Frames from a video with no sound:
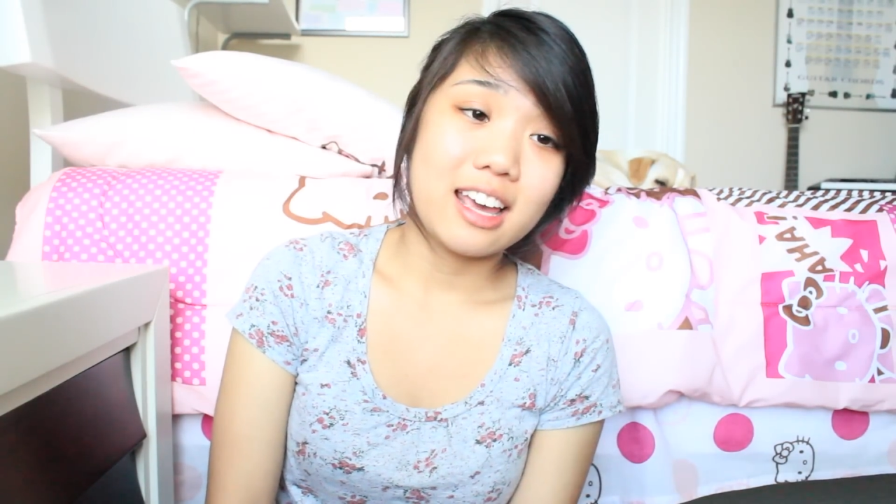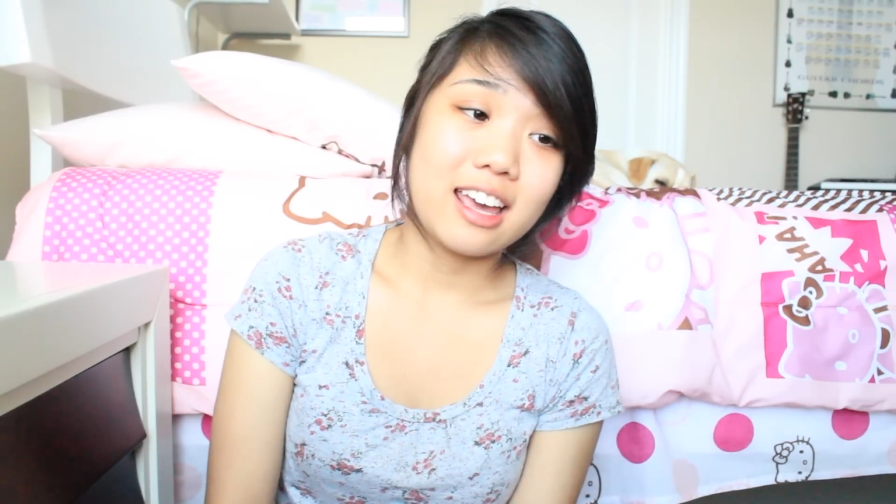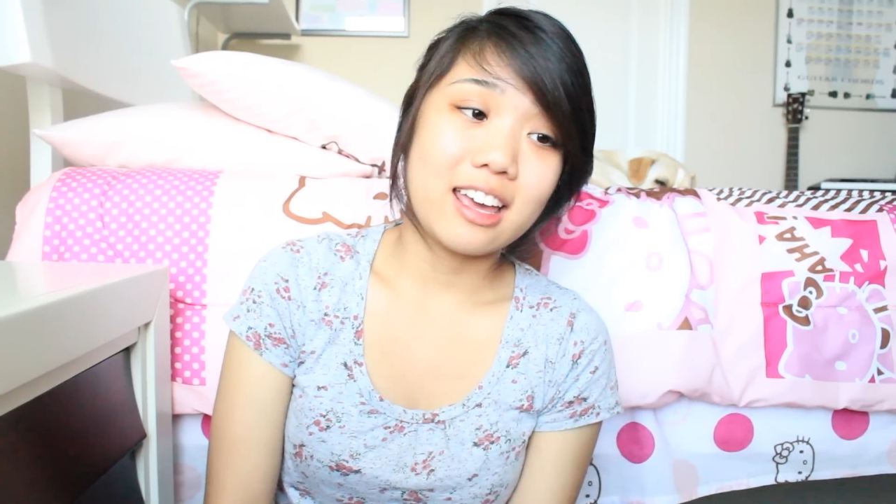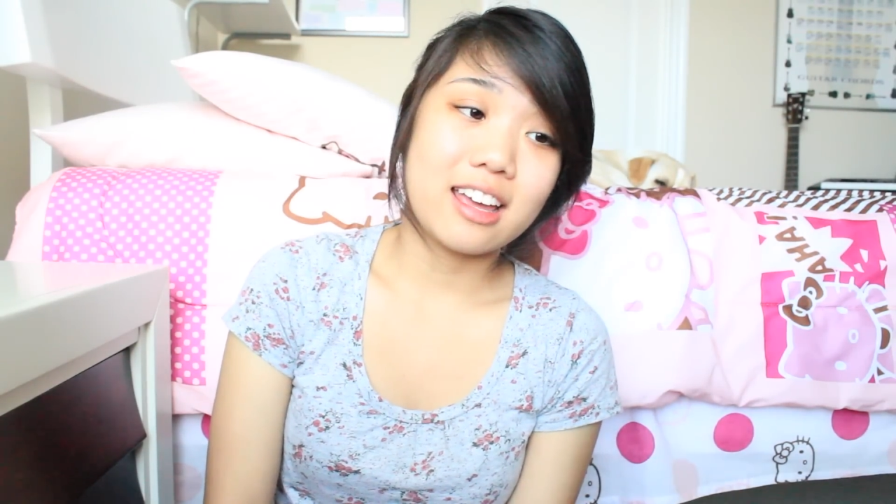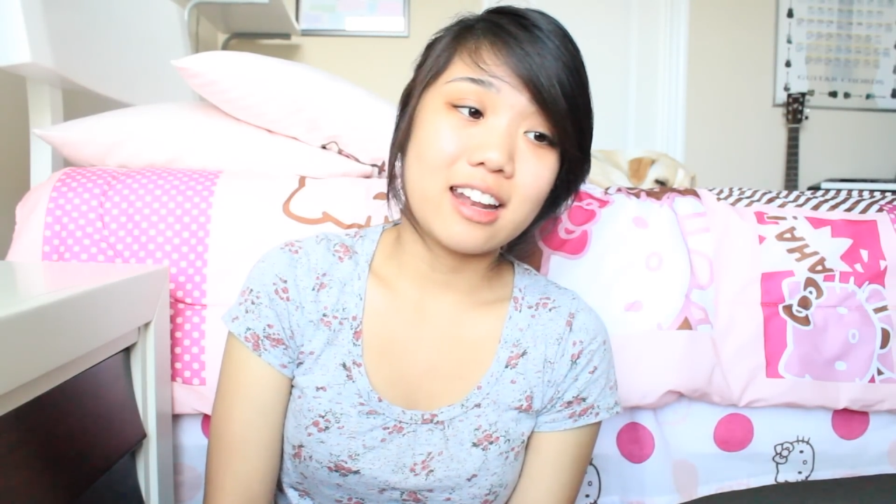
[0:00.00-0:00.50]

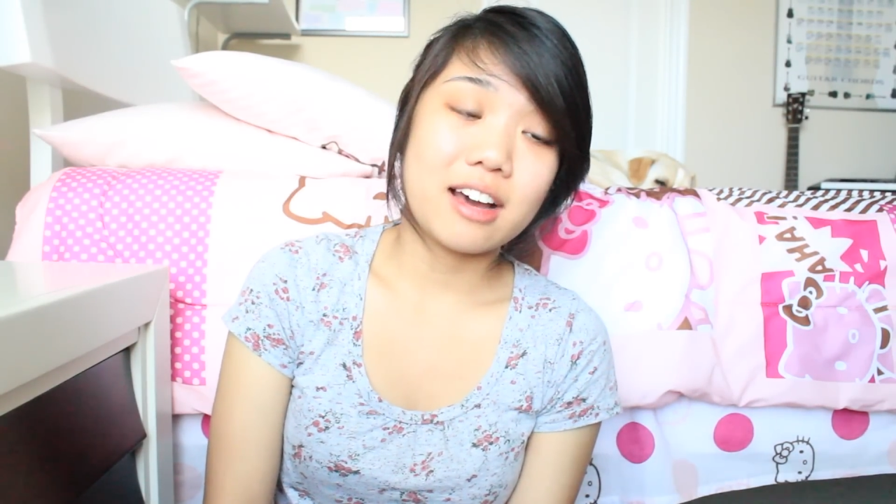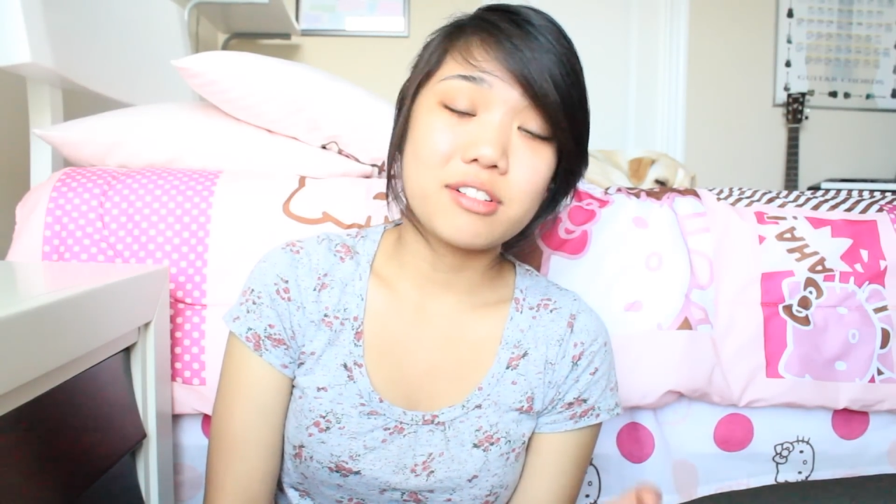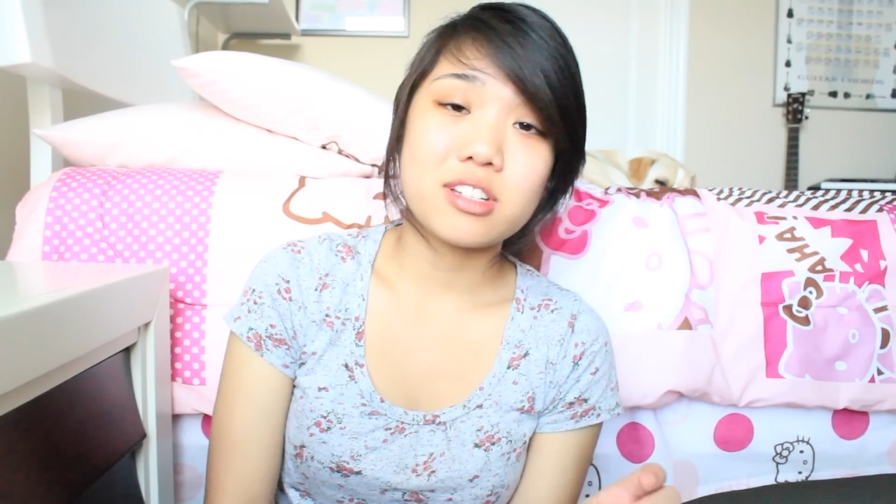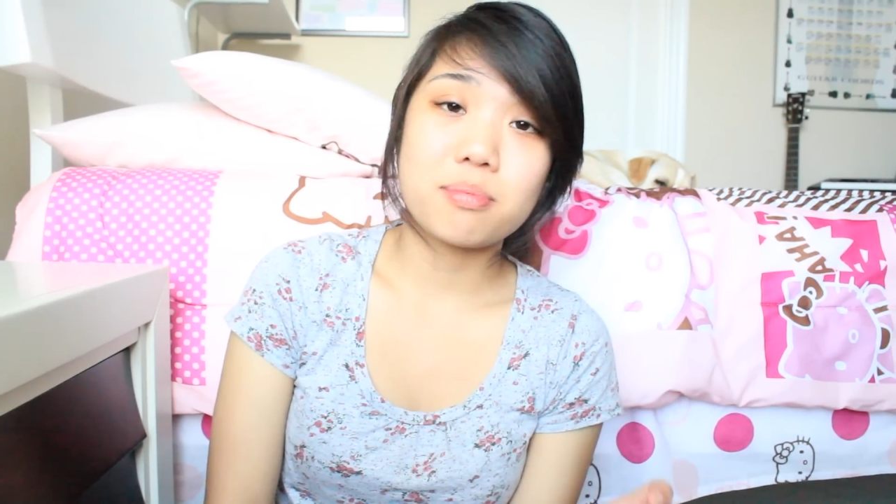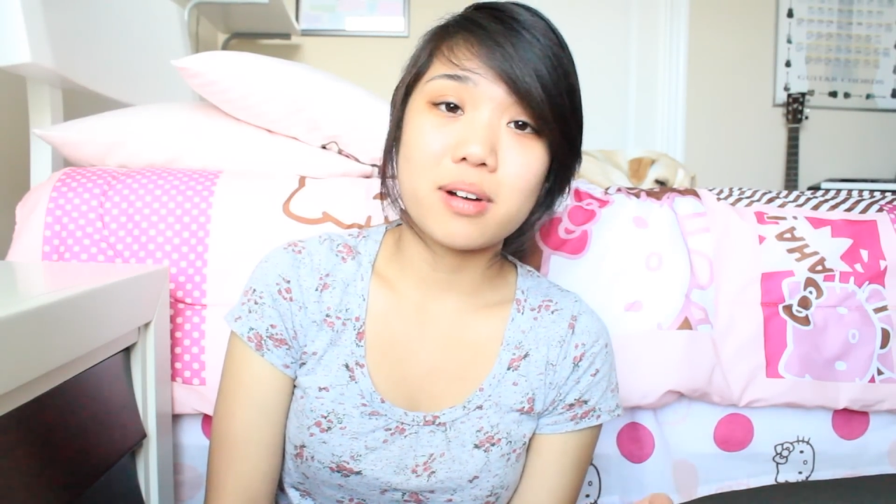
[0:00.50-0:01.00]
and I
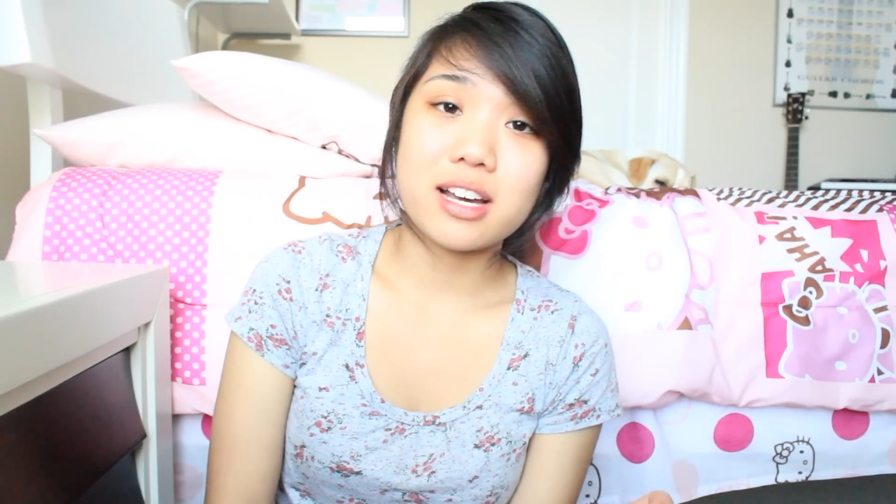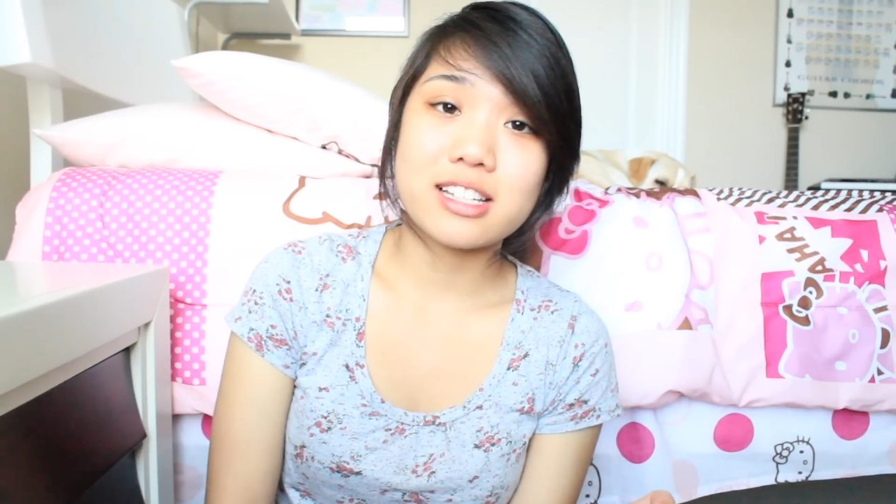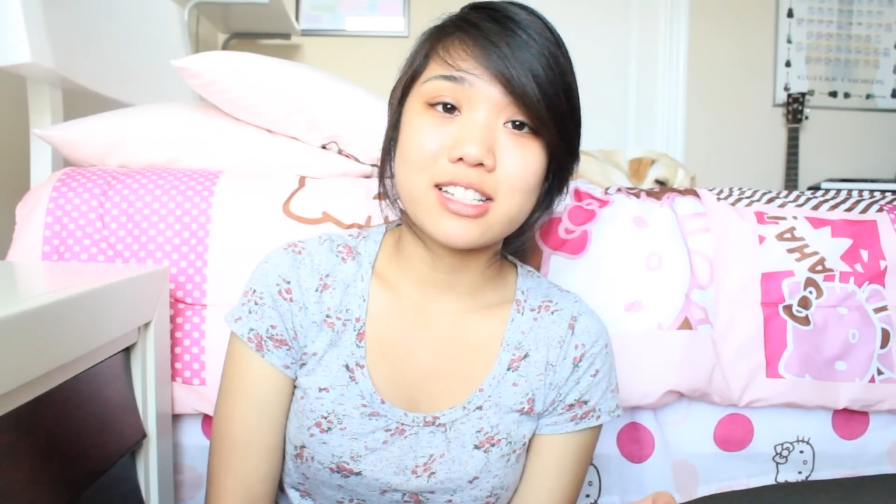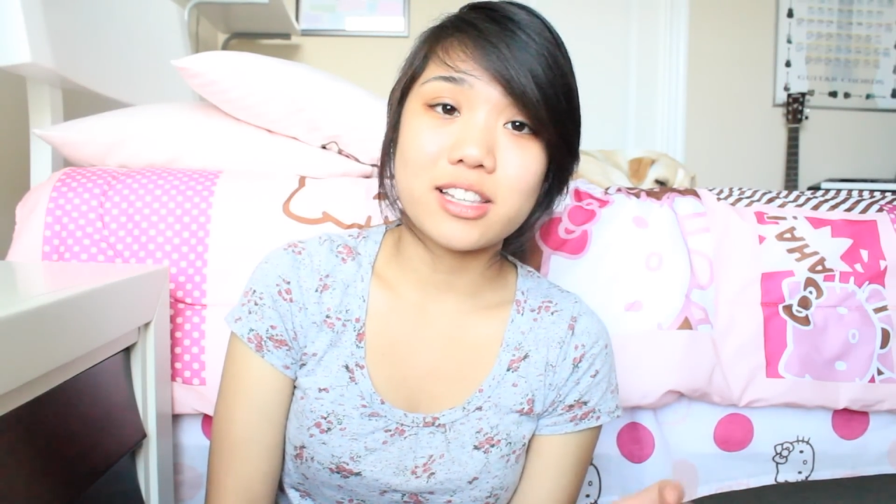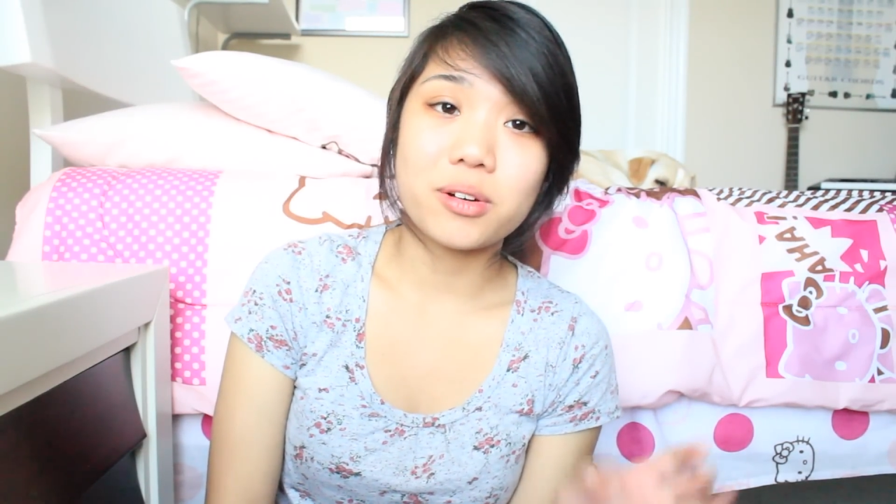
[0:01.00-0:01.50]
was surprised that